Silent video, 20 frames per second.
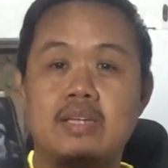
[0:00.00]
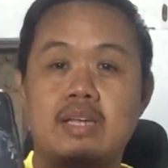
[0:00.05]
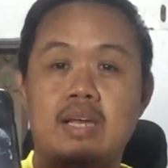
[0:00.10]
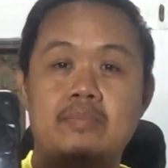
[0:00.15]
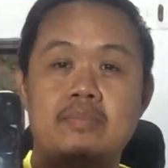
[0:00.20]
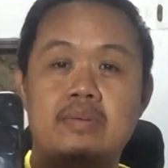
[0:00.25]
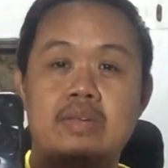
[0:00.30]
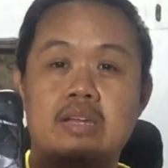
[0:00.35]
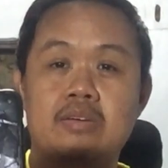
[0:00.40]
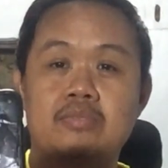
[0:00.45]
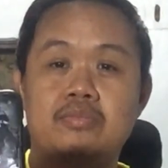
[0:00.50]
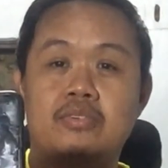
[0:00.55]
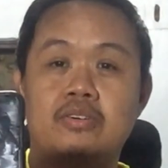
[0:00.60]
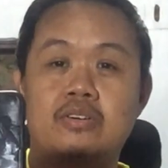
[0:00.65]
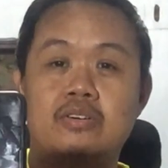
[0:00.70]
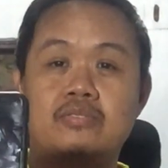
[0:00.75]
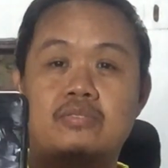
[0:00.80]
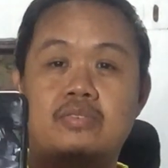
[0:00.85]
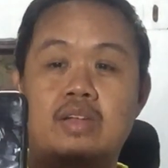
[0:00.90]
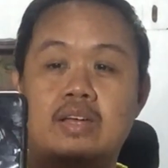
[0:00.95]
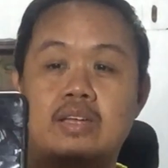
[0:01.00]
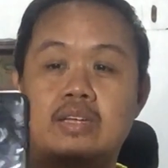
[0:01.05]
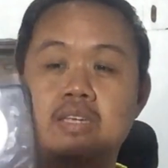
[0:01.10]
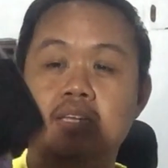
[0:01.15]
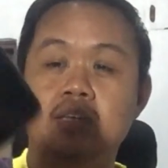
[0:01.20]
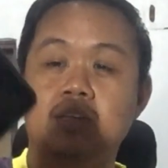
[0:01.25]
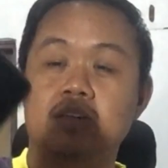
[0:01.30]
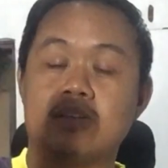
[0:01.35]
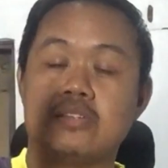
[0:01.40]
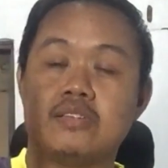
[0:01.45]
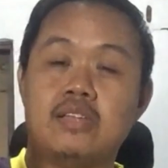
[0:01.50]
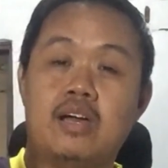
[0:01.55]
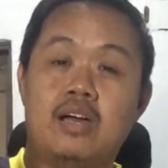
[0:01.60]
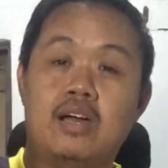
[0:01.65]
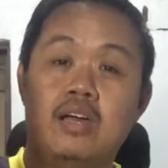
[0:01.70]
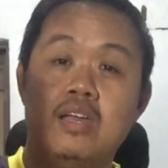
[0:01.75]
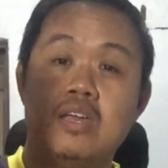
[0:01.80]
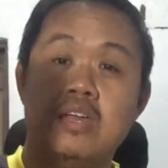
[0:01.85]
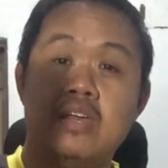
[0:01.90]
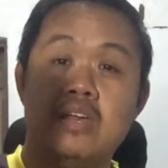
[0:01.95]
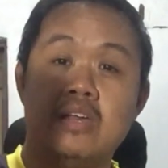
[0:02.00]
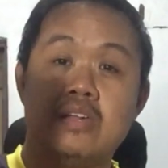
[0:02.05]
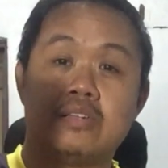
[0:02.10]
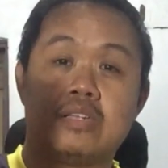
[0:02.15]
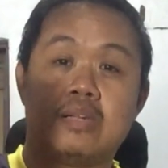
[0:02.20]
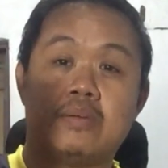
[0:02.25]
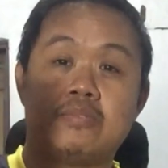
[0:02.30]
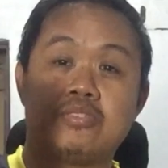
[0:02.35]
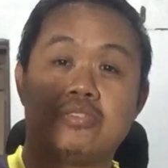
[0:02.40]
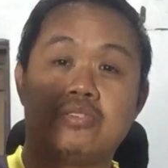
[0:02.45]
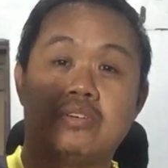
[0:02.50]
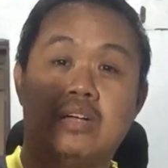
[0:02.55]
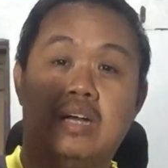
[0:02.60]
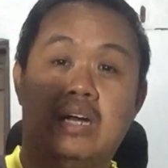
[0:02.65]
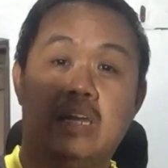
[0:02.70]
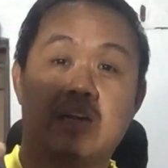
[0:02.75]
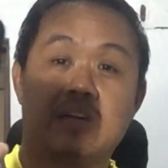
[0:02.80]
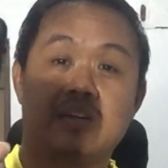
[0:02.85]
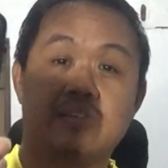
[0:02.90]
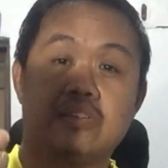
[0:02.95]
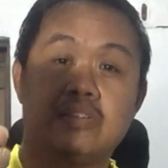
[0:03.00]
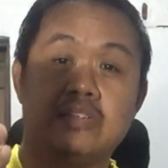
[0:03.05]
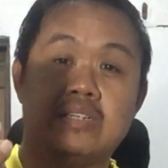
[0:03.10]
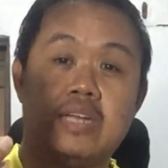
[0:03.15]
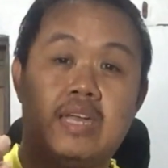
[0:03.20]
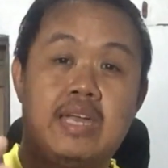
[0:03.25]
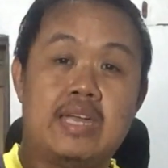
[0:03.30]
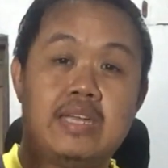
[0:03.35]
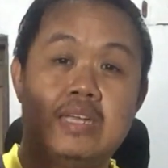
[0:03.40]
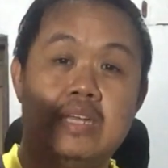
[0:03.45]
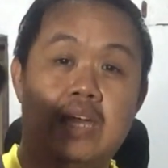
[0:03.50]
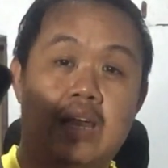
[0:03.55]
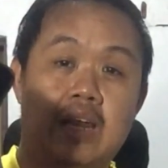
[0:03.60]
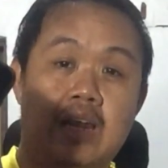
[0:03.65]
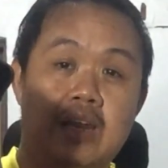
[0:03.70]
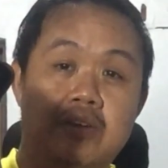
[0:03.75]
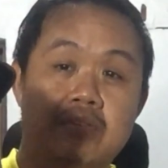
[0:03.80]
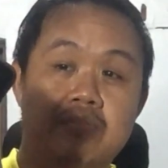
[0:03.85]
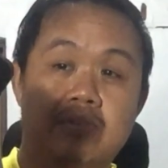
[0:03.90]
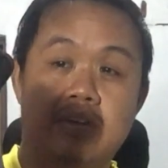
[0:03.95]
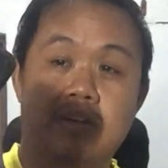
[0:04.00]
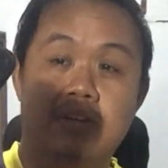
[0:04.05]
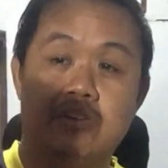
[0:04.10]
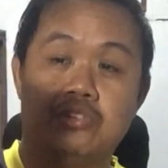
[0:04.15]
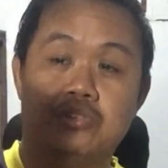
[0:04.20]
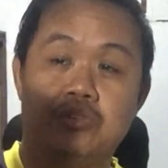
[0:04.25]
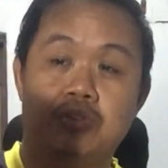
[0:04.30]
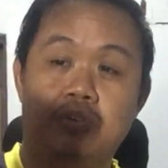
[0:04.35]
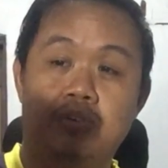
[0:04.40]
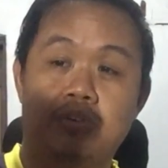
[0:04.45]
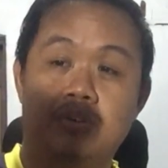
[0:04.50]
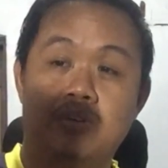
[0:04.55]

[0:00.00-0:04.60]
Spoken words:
camera for vlogging is the Samsung Galaxy A11. So